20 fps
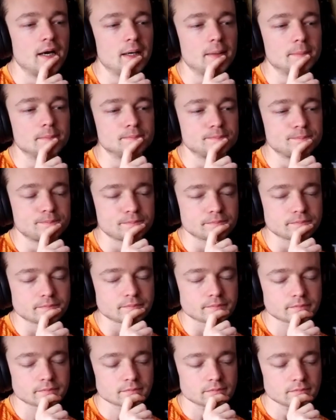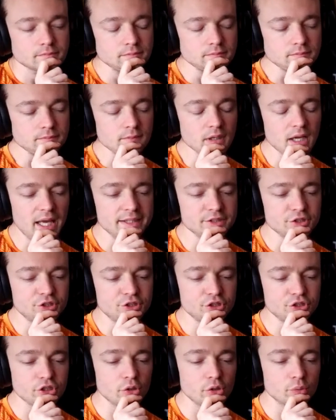Um, and
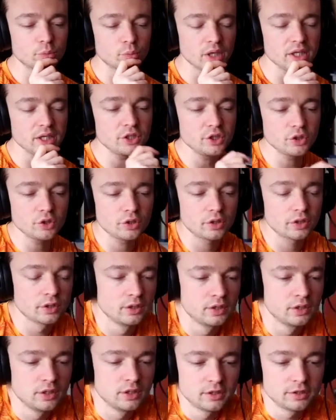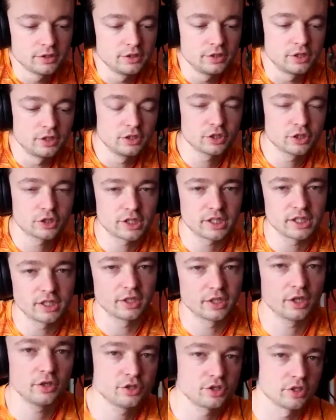so when you're looking at
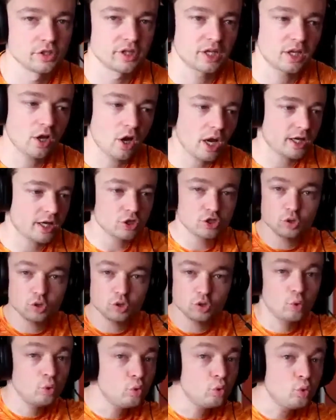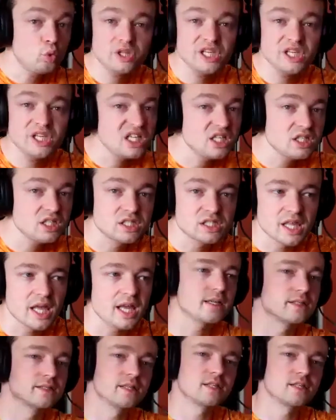Notion, you think, oh, I can do all these
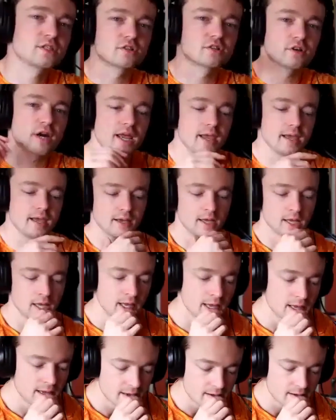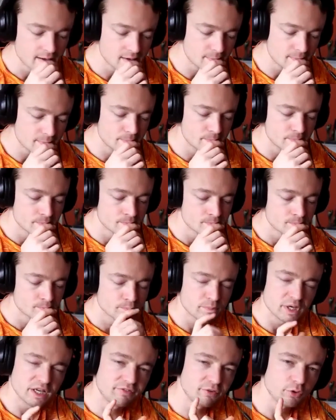things. It's great. Um,
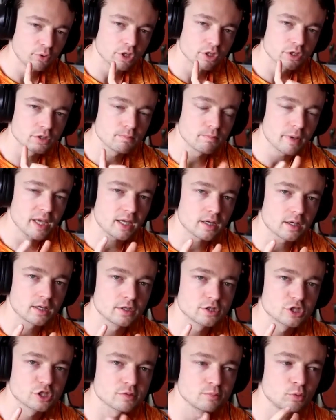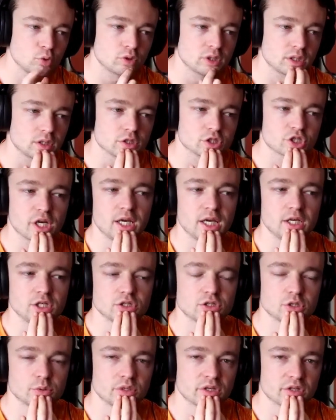but if you want to make a small little change
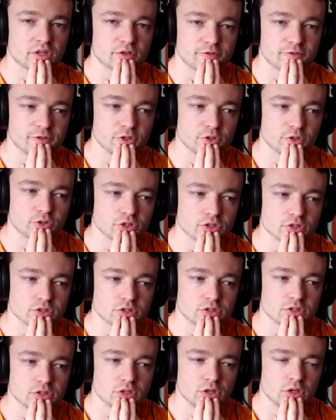to one of the filters,